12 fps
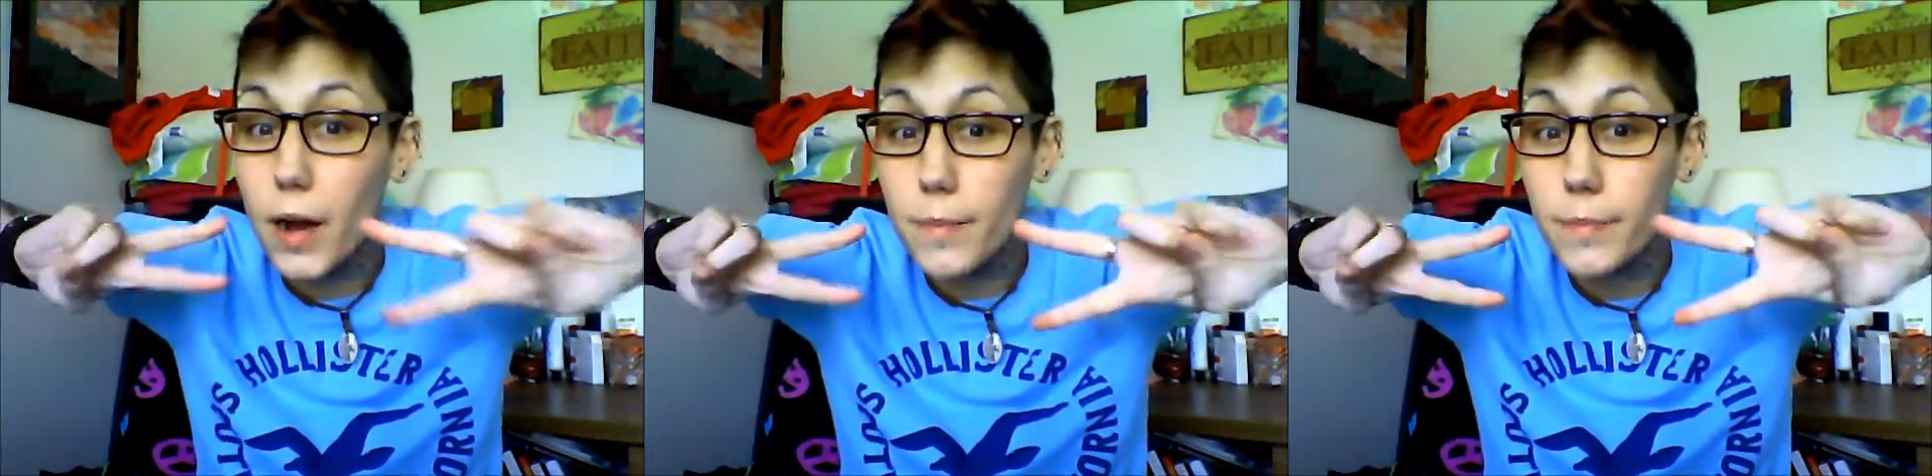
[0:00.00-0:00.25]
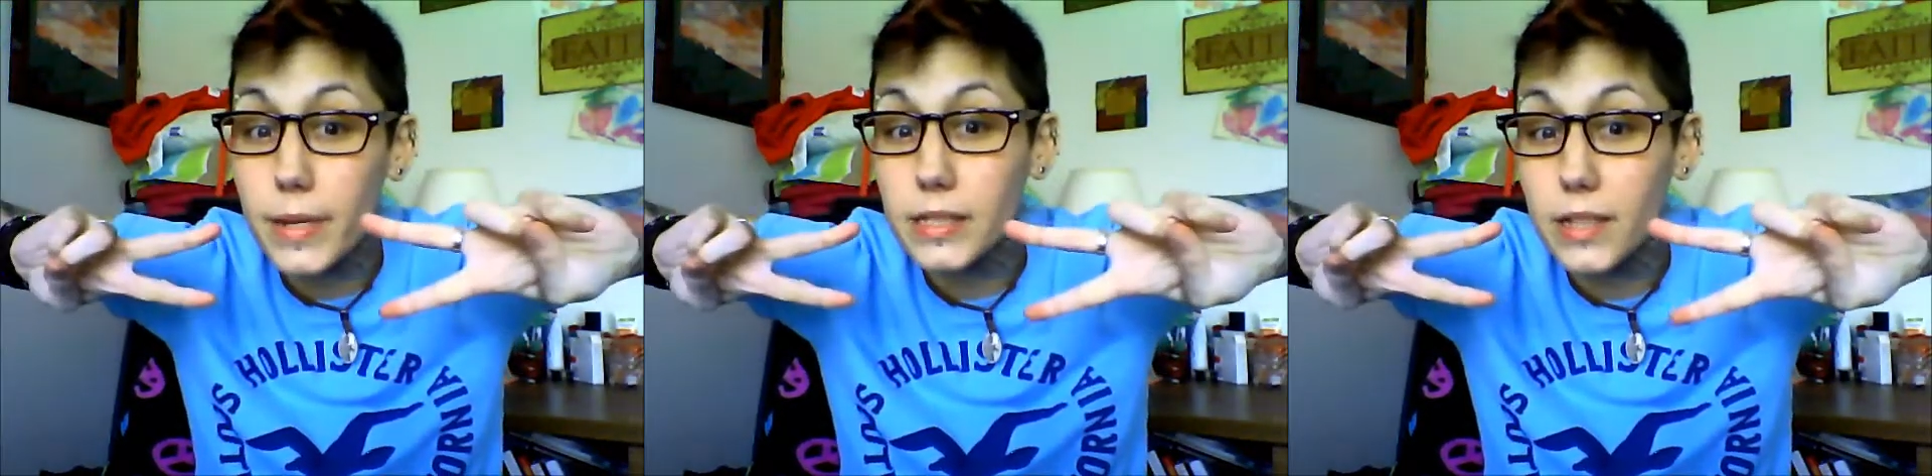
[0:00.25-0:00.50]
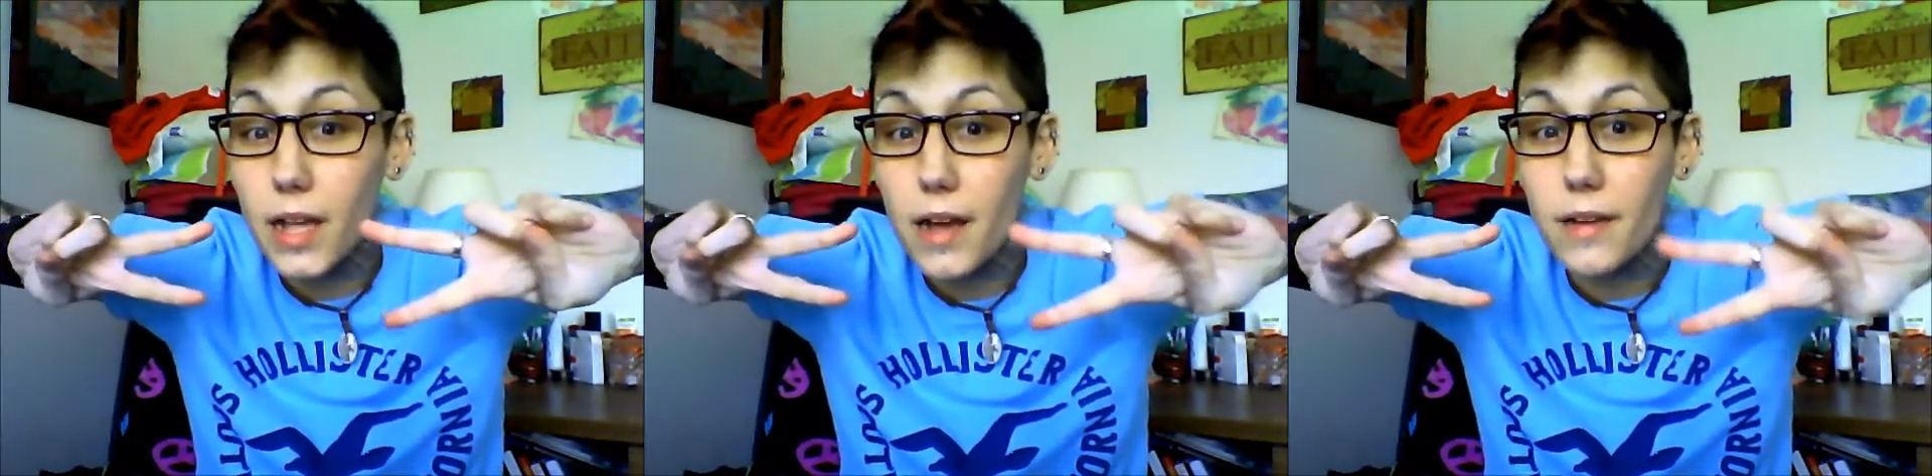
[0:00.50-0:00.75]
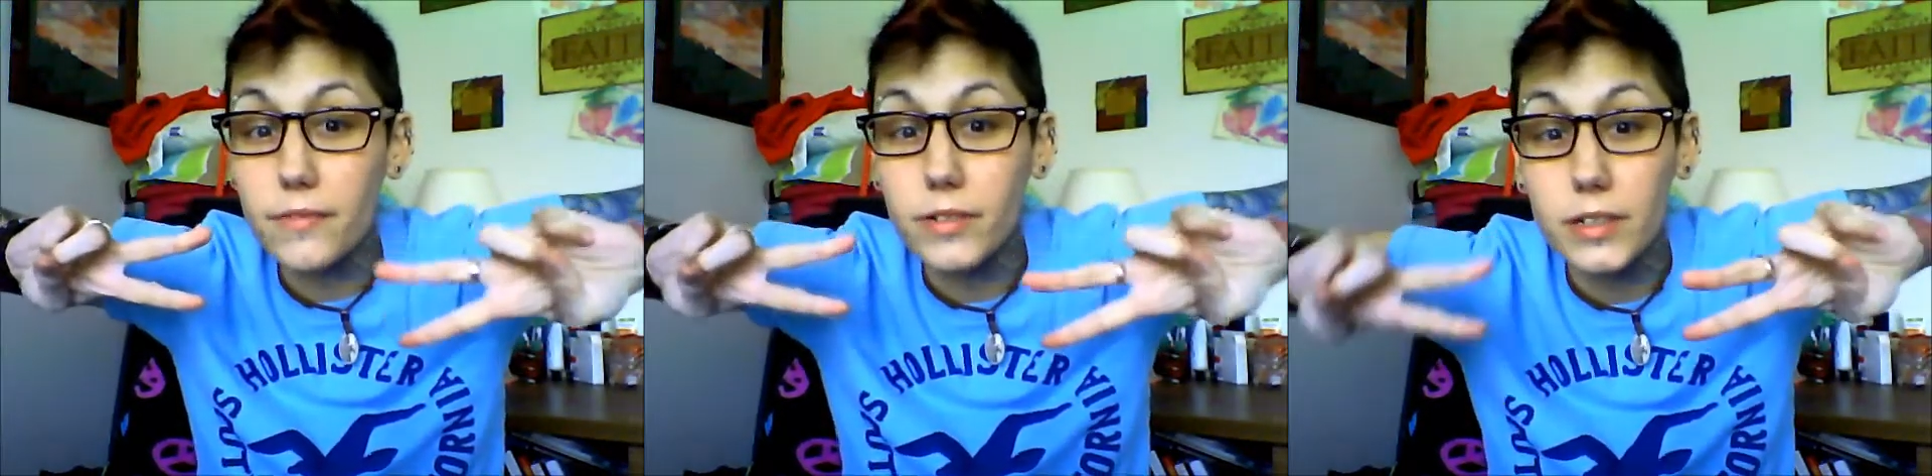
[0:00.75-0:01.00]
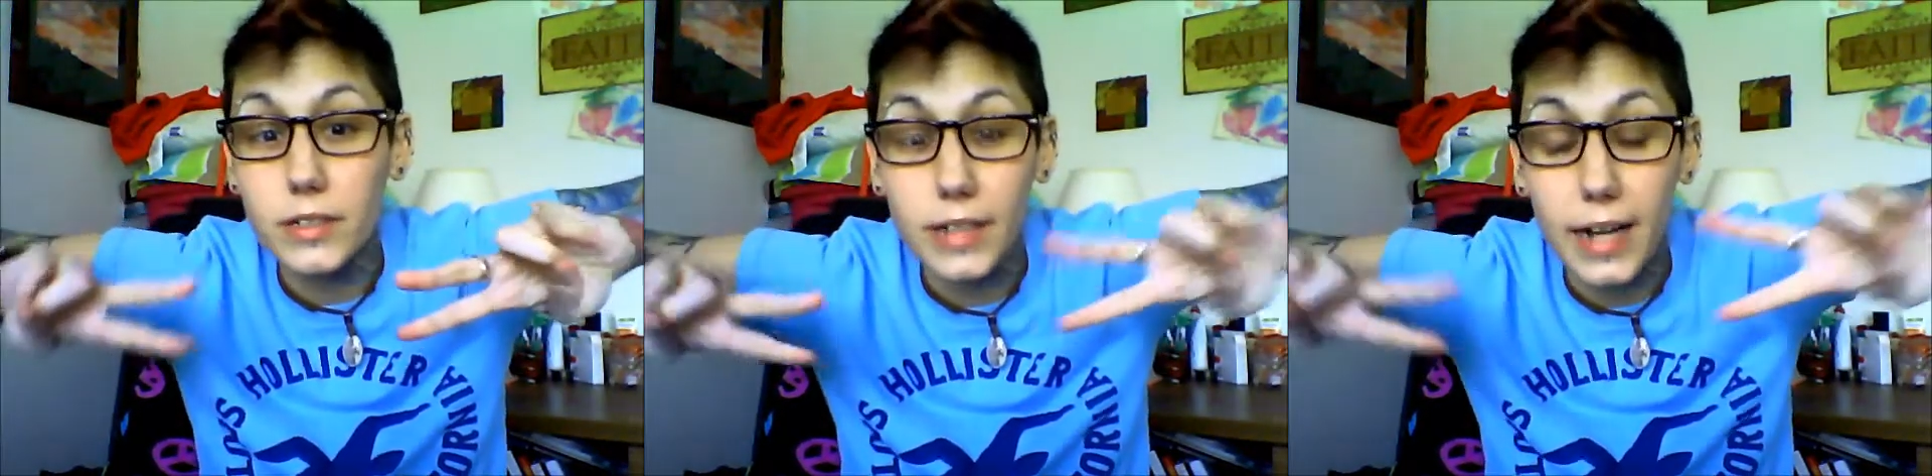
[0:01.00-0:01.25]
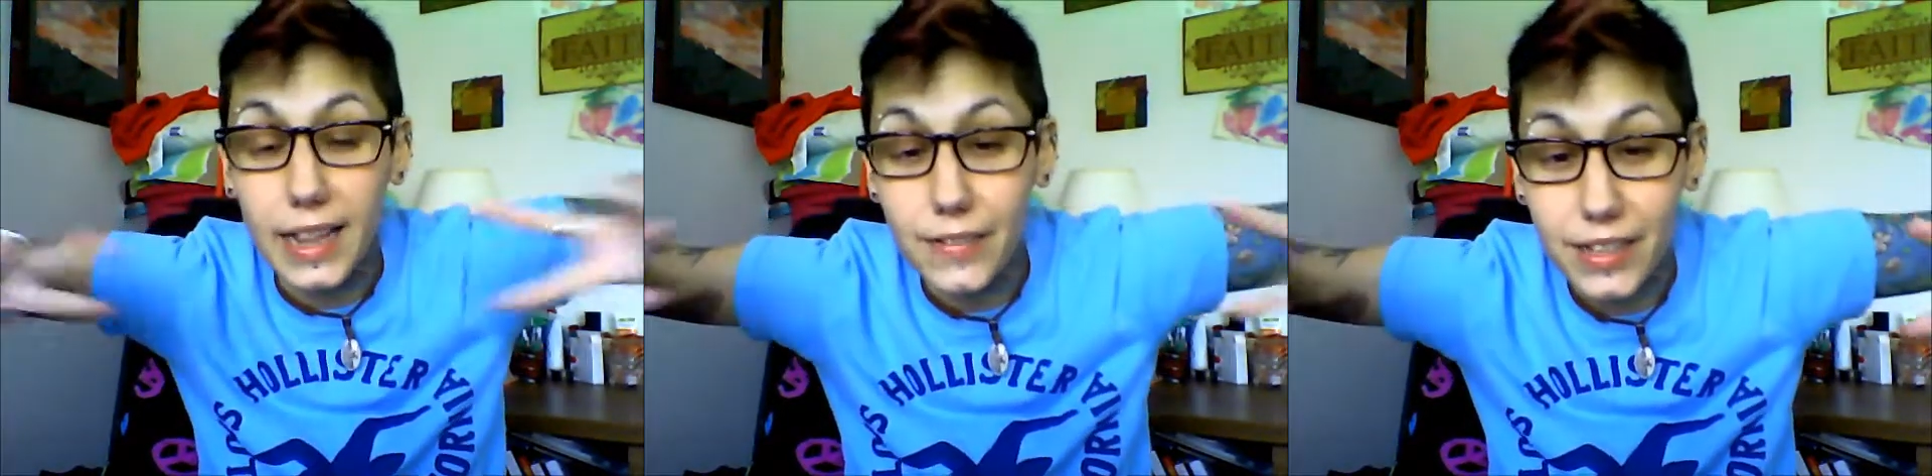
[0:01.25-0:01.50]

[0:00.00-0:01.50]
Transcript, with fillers: Peace, love. I love you